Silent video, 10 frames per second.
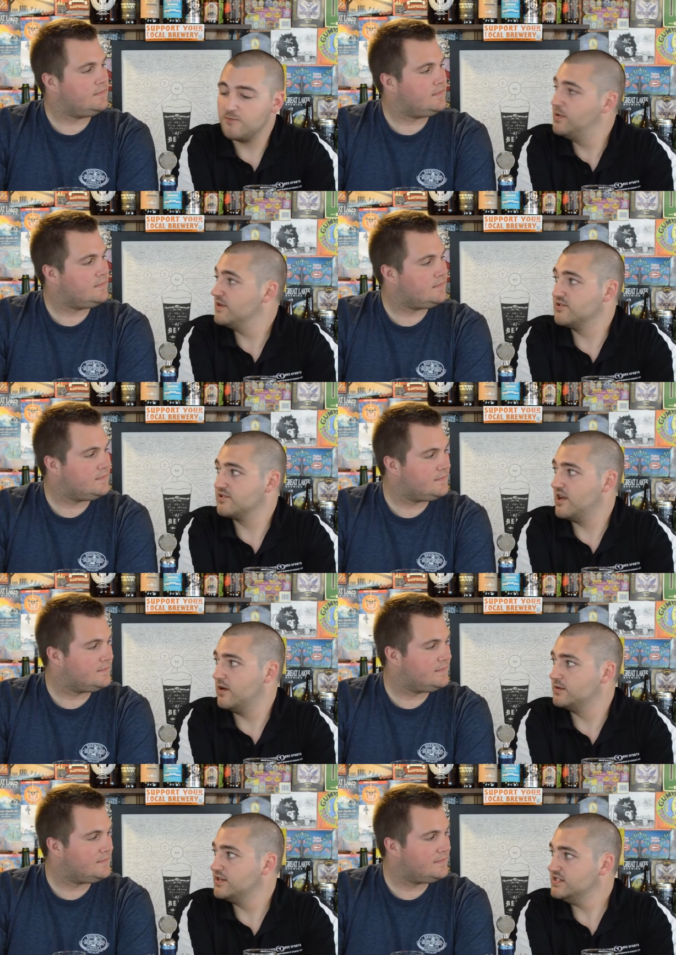Speaker 1: as pilsners
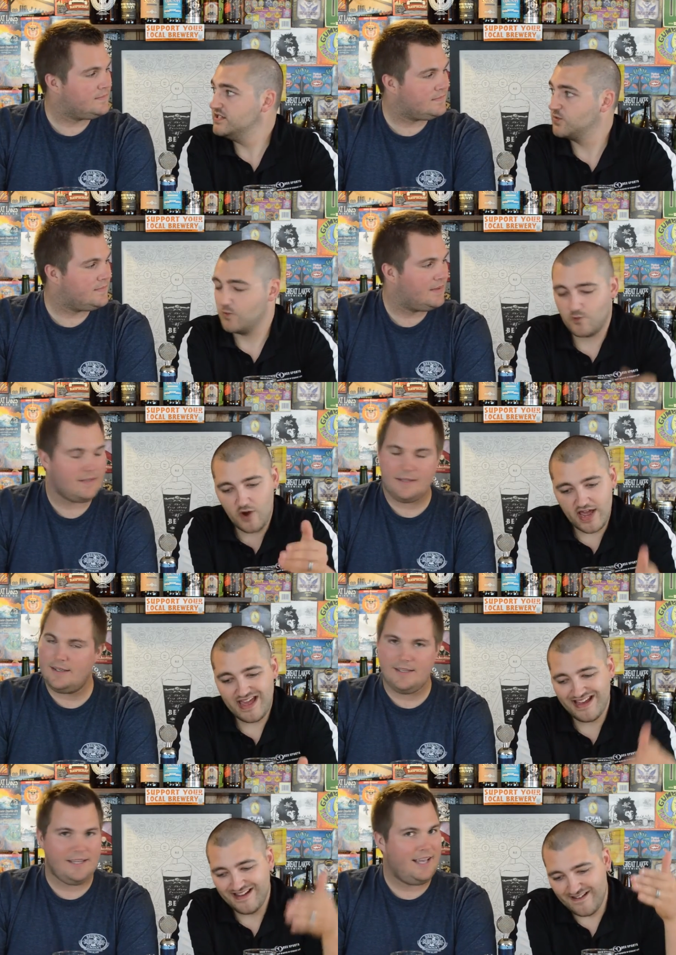go, this is
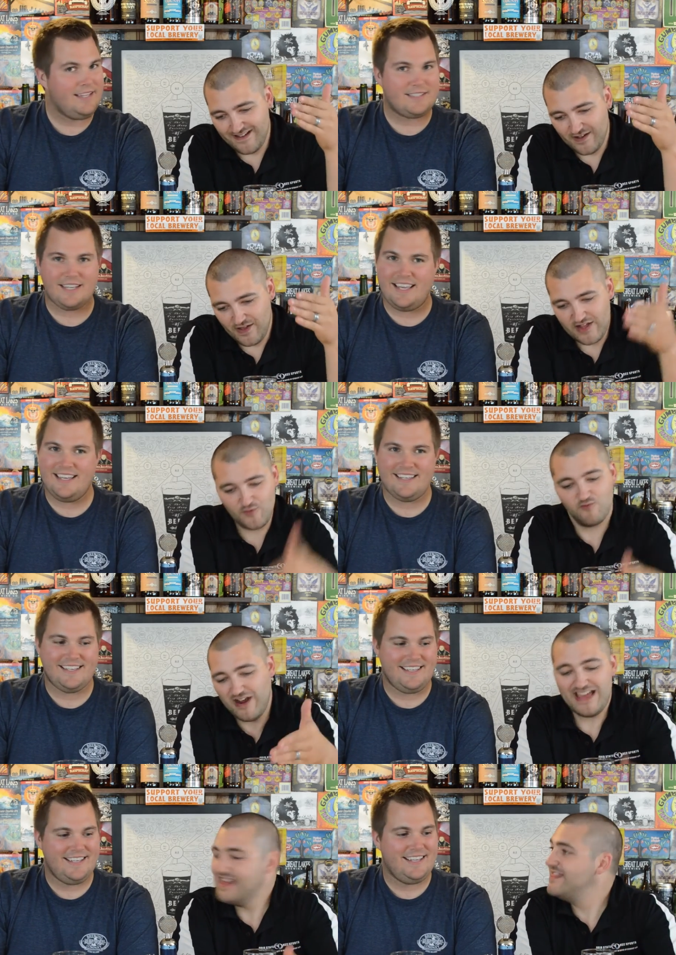right. It's it's
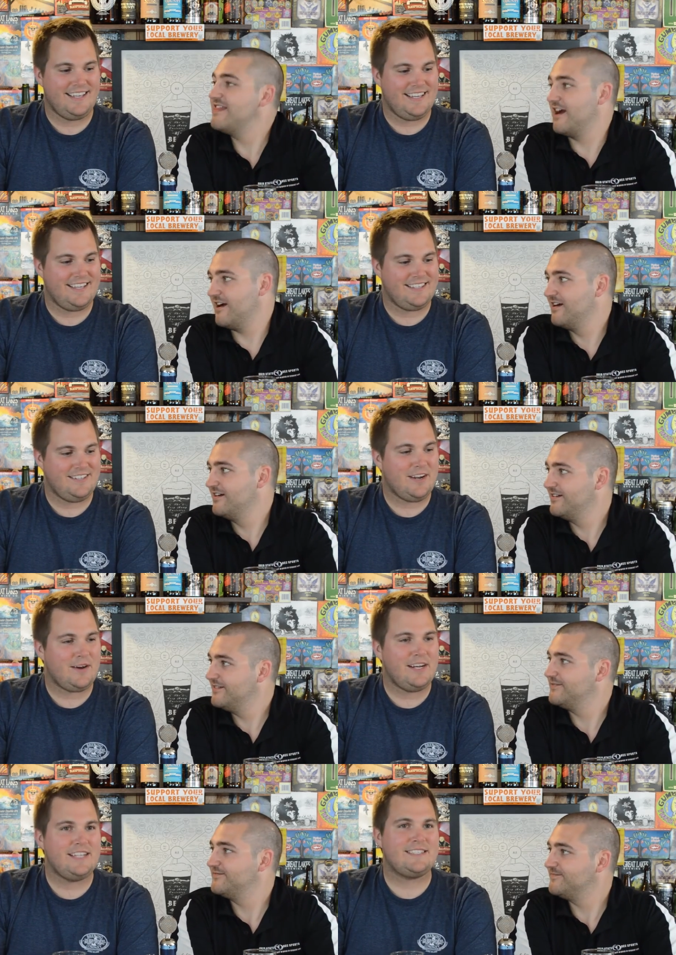right in there.
Speaker 2: You know,
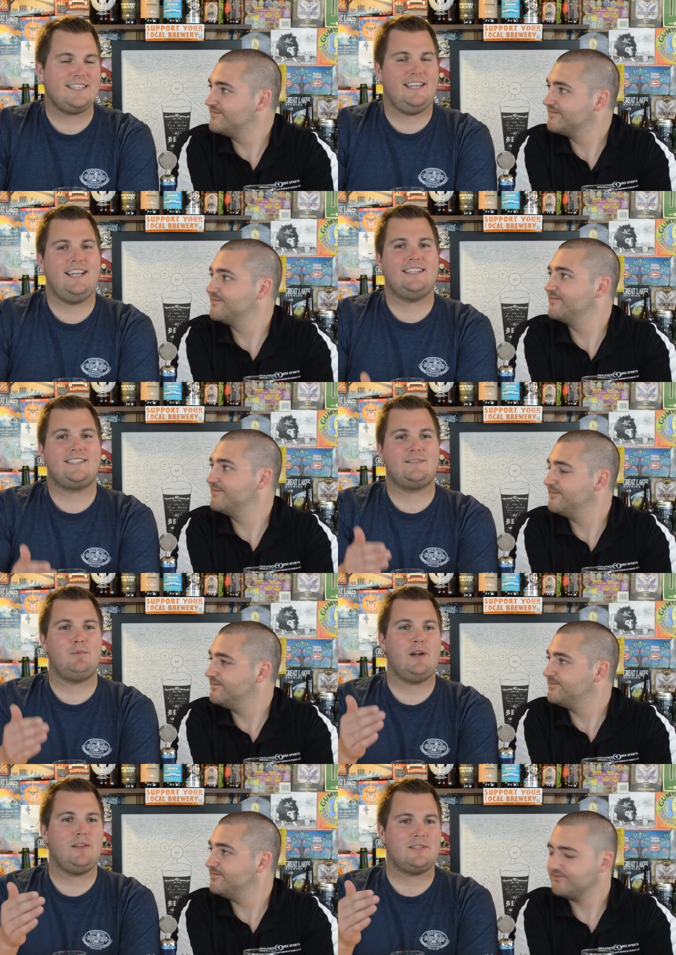and it's it's
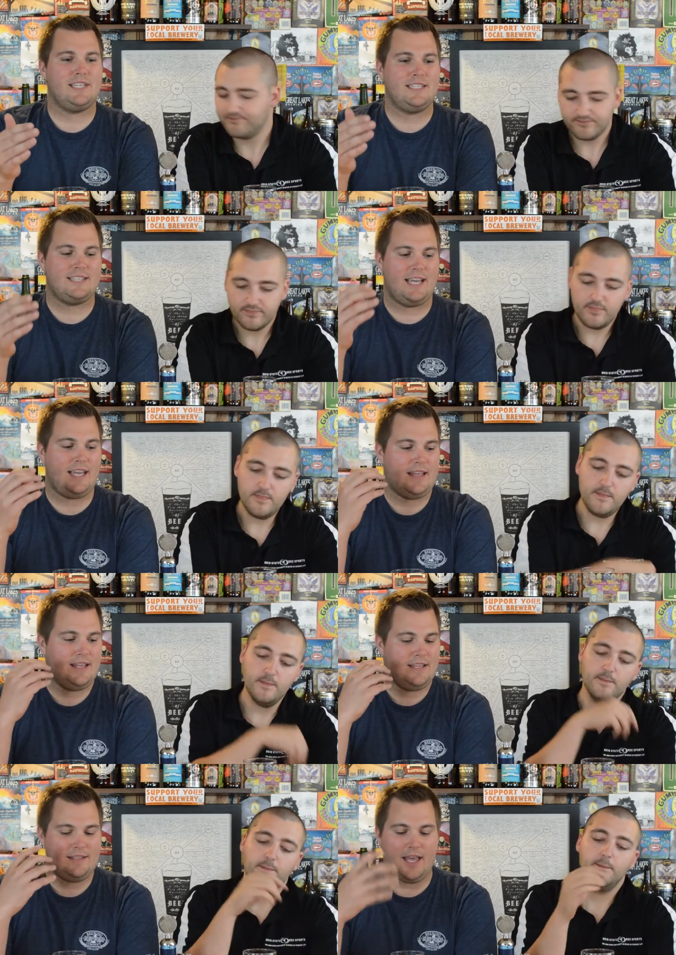one of those things that
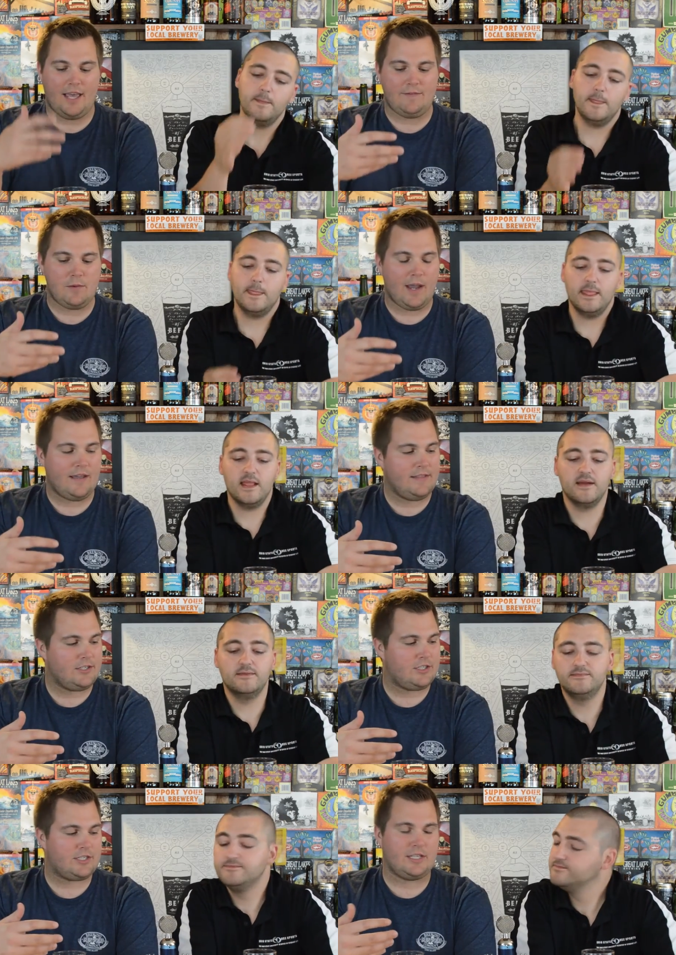yeah, if you had
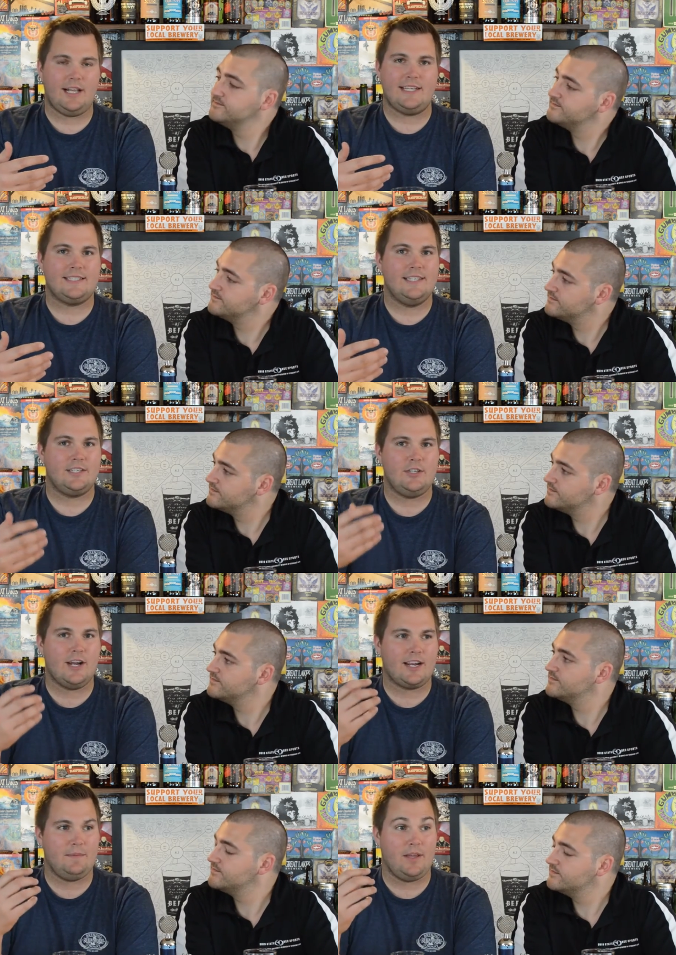this just a glass of this, you're
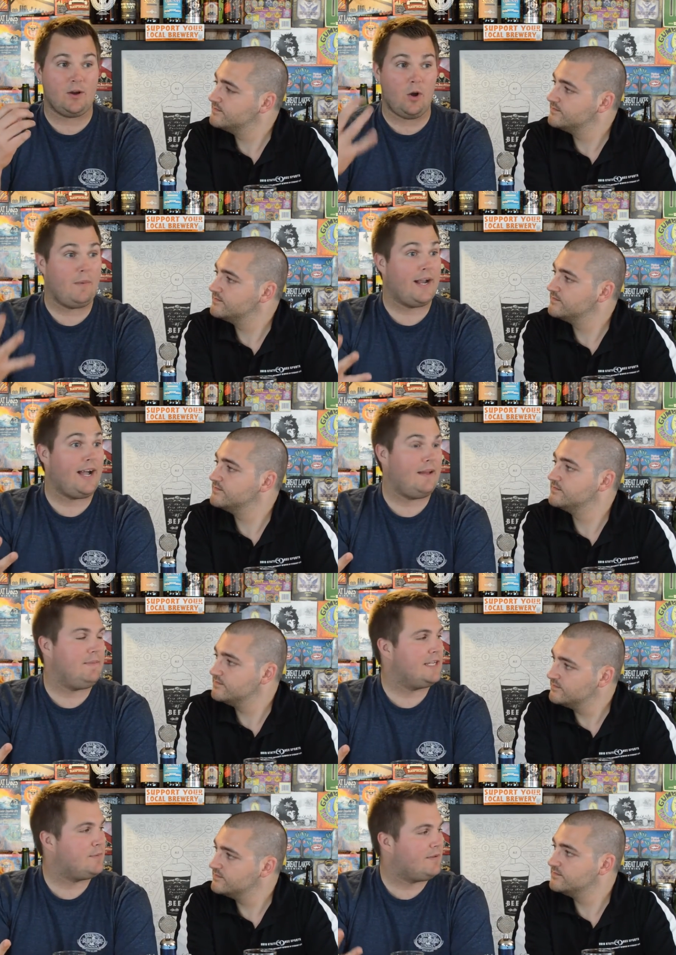not gonna be like, oh my god,
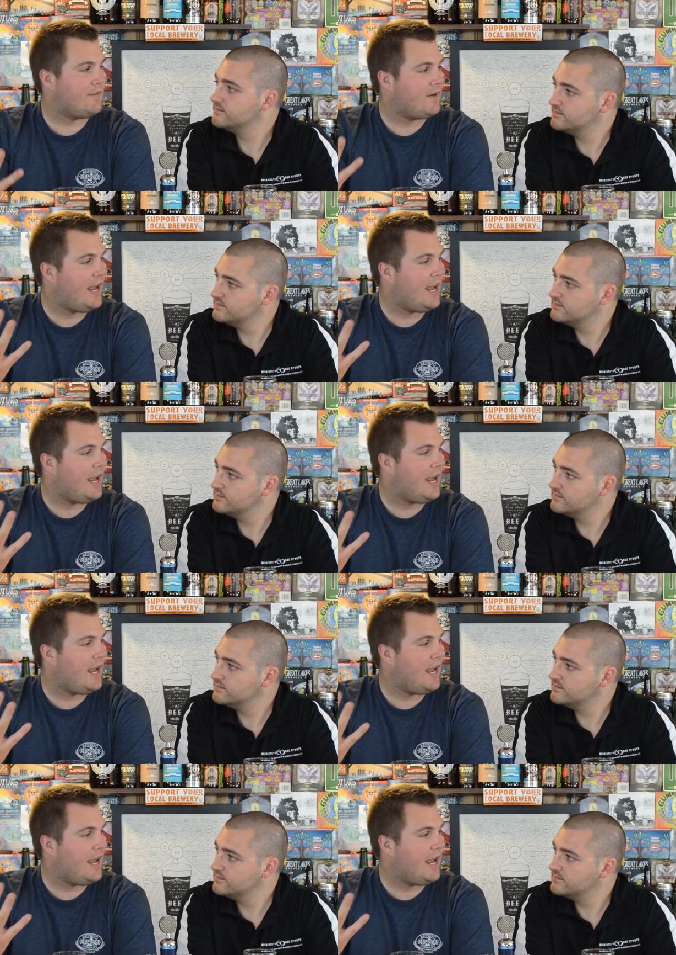best beer I've ever